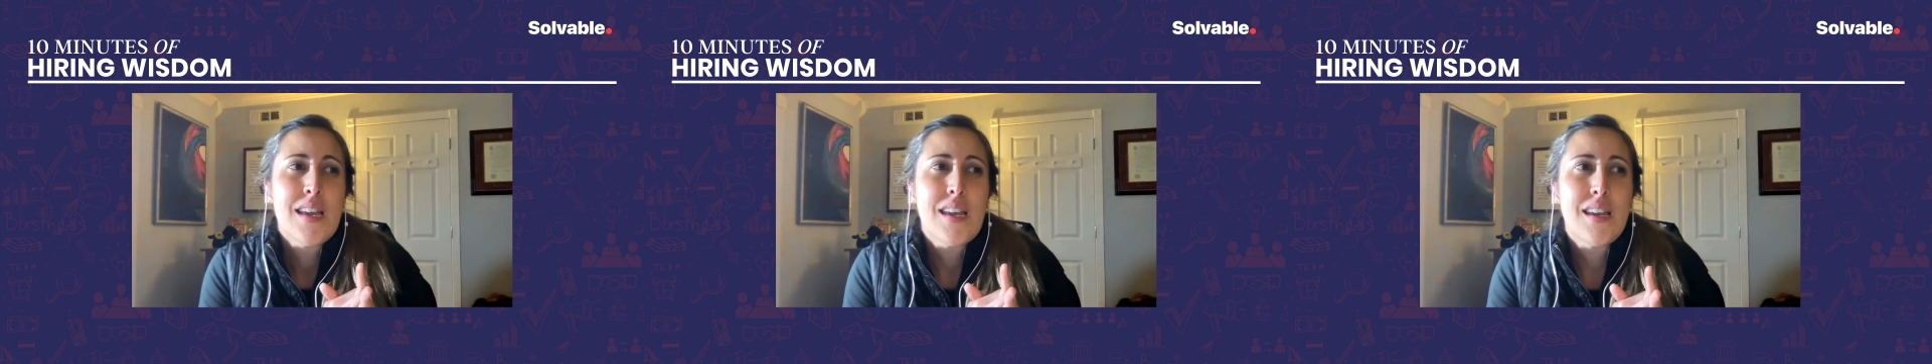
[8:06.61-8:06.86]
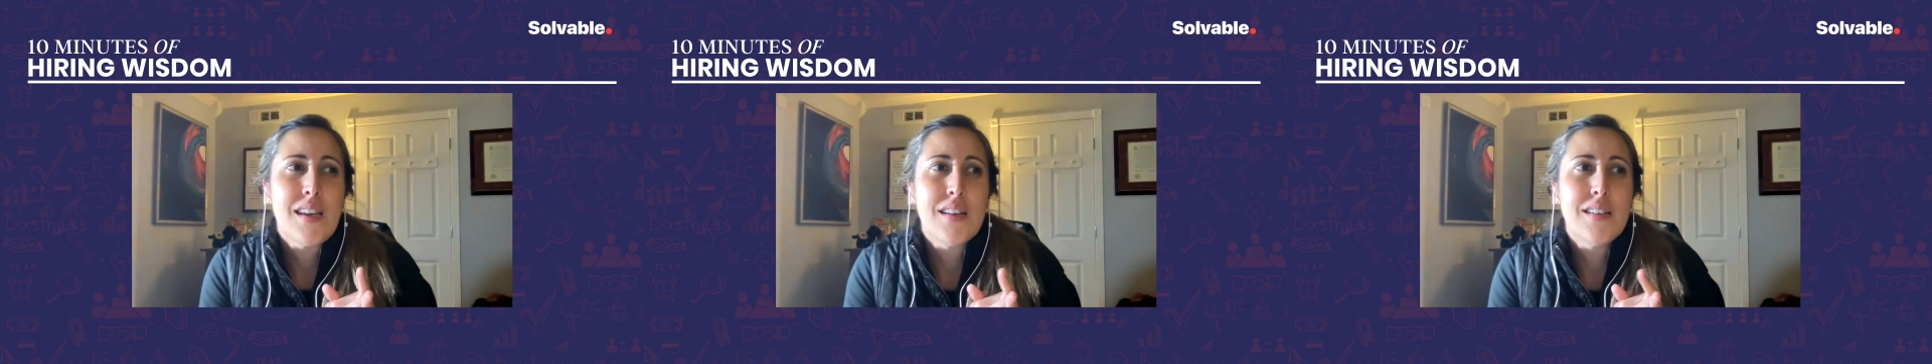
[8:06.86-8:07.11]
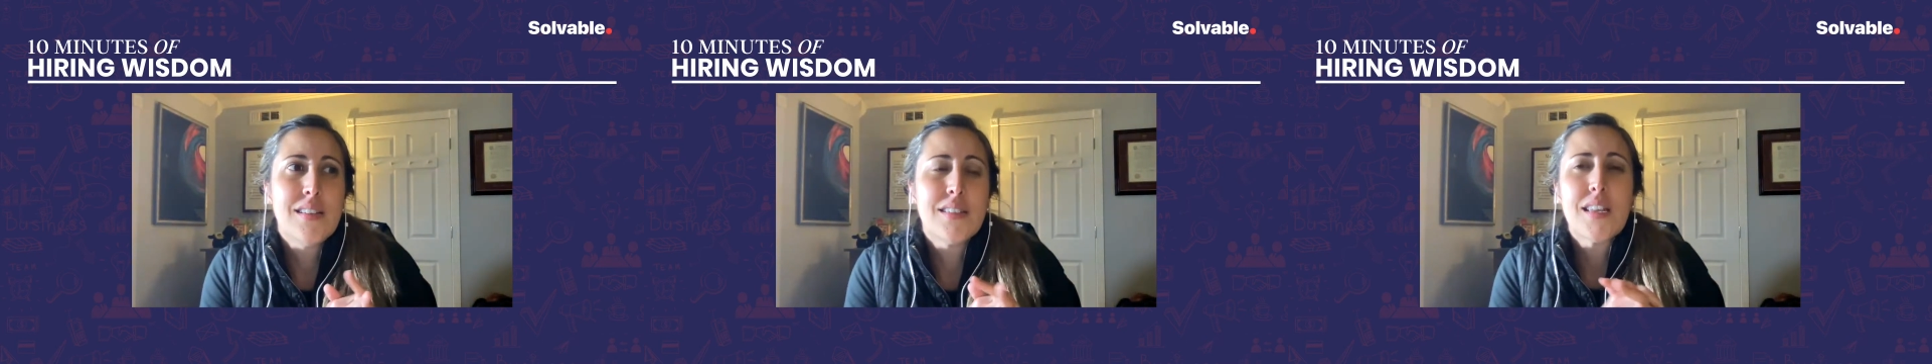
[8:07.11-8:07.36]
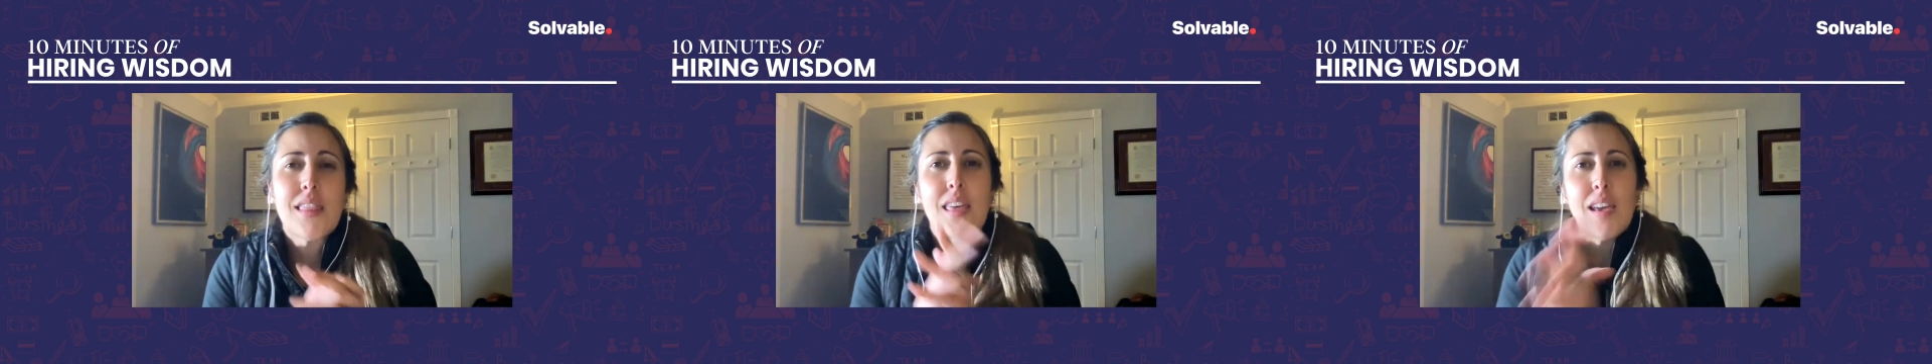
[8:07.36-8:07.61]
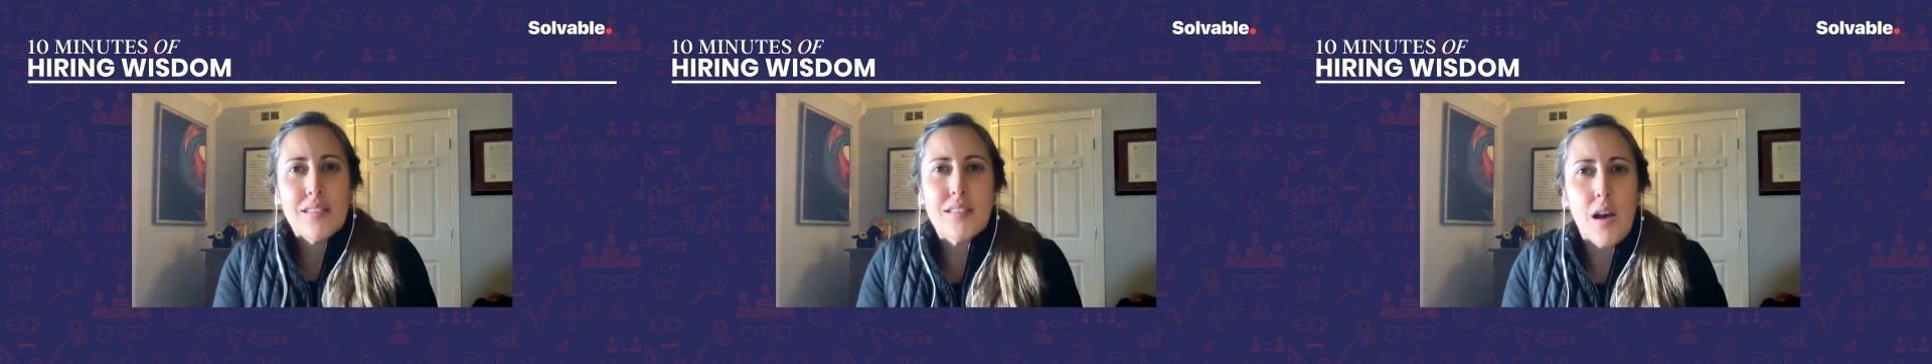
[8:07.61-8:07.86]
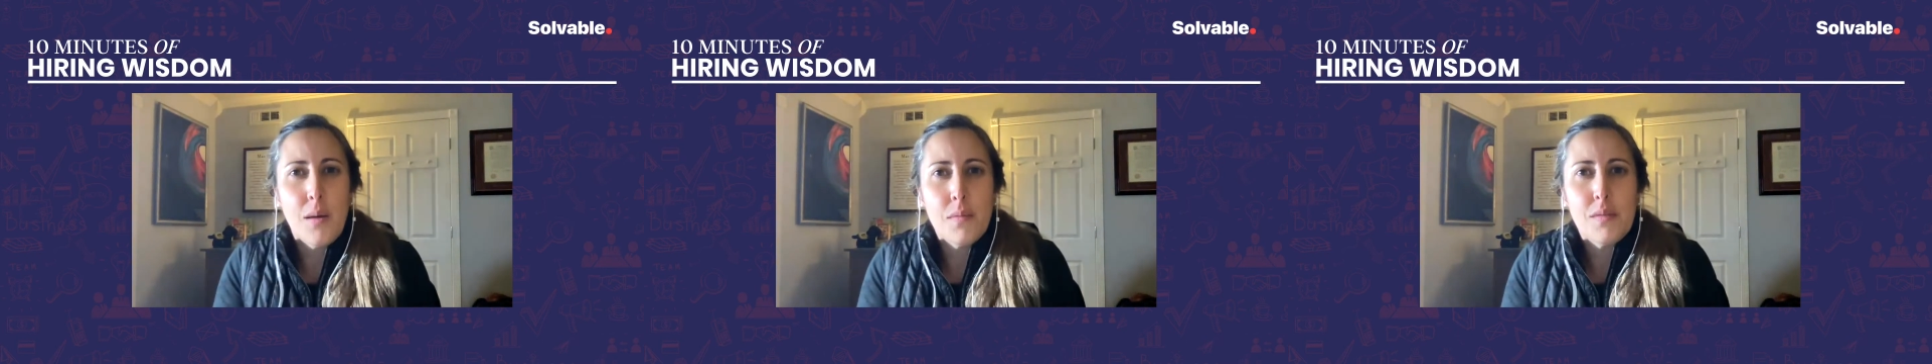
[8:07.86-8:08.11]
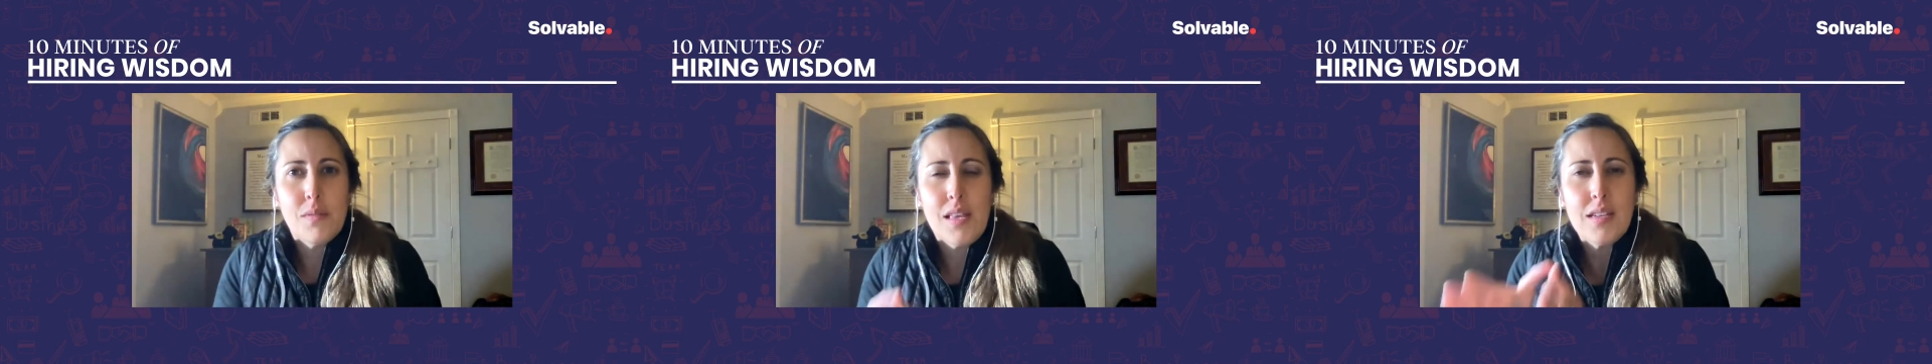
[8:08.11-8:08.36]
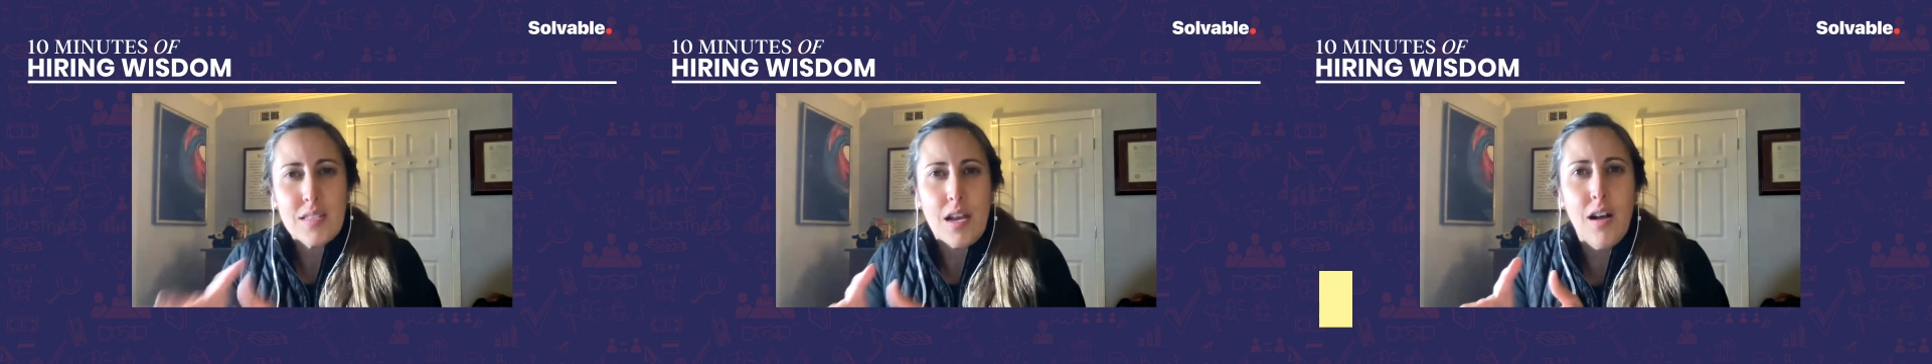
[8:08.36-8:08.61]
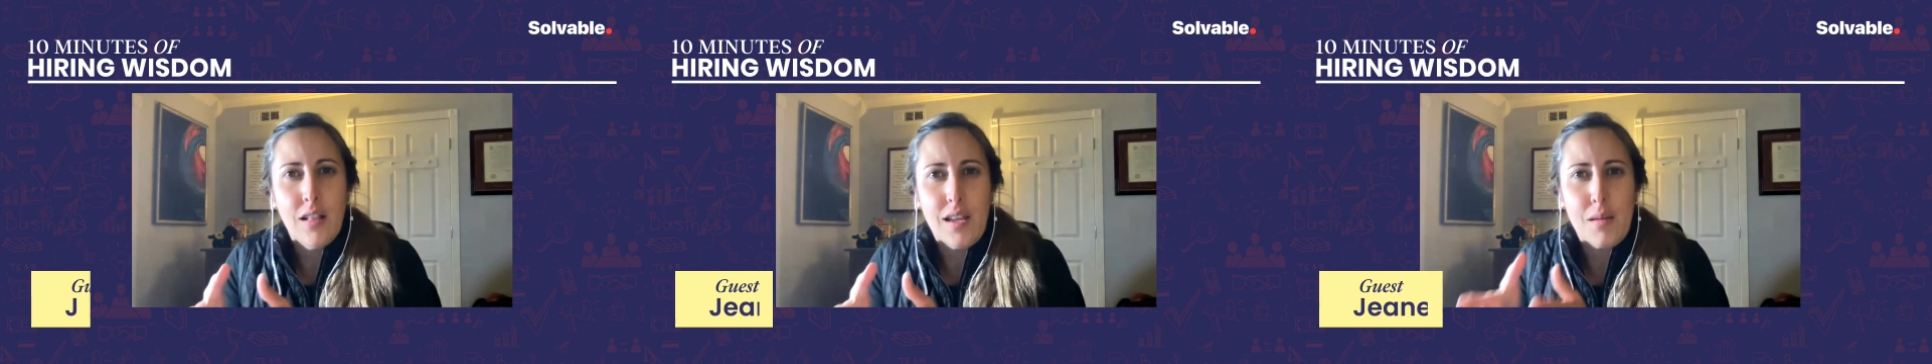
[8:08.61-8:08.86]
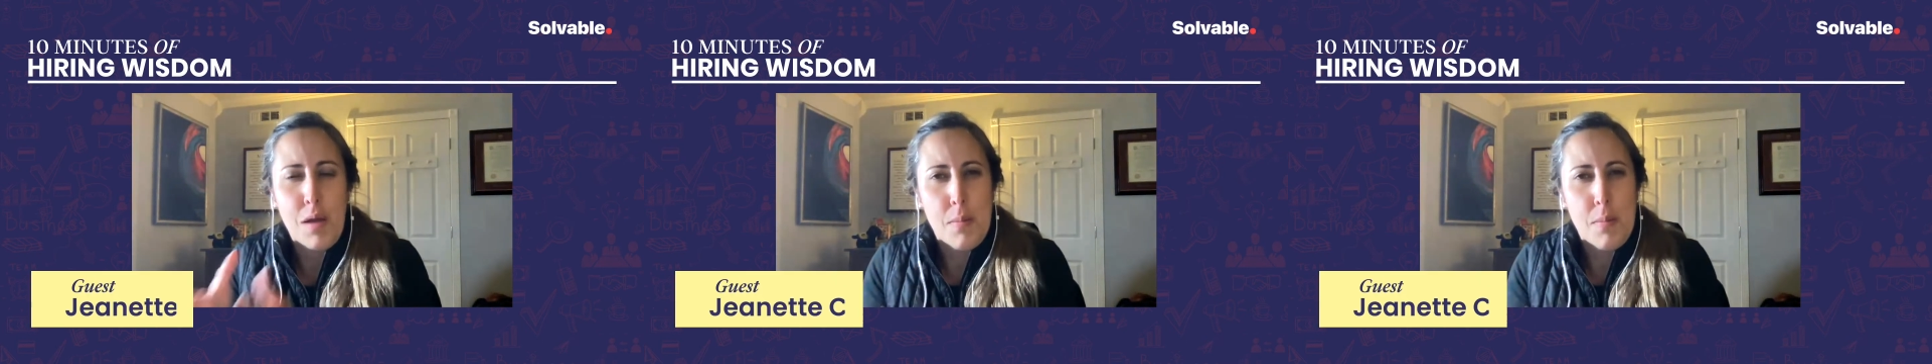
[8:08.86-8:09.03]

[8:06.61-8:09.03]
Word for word: and they saw they saw like